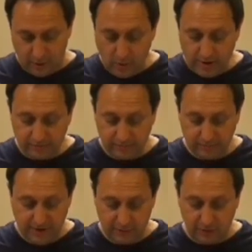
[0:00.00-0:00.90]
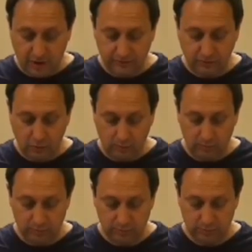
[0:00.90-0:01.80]
My wife never lost
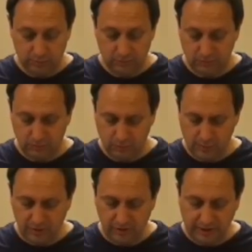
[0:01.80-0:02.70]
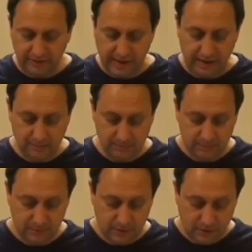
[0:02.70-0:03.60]
hope. Women are like that.
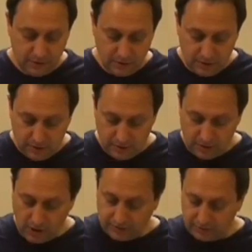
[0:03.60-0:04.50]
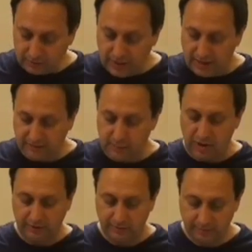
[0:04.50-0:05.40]
Not till
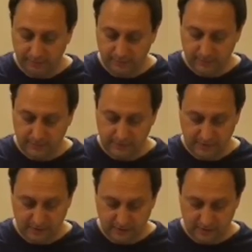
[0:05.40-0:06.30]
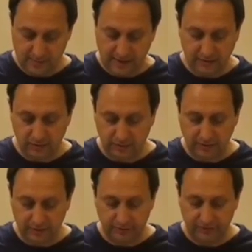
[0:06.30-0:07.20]
last month. The man
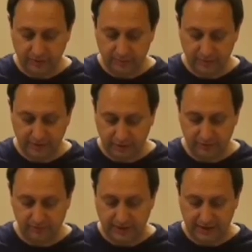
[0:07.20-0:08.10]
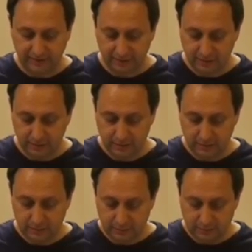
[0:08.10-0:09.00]
took another sip but held the flask.
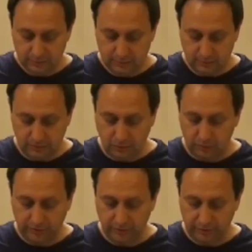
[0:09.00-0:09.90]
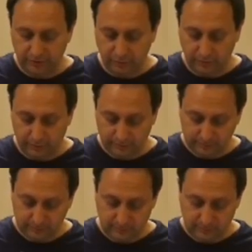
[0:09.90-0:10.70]
Joel didn't reach for it.